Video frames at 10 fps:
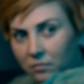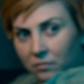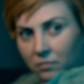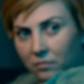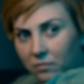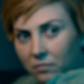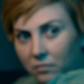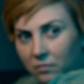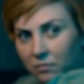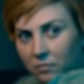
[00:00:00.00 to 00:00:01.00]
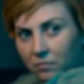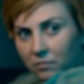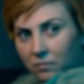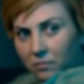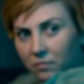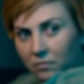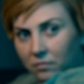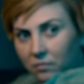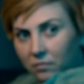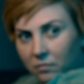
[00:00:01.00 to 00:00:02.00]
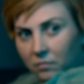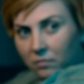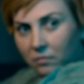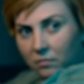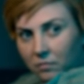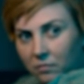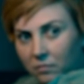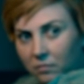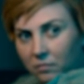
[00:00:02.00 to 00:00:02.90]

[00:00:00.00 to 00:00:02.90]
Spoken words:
(silent)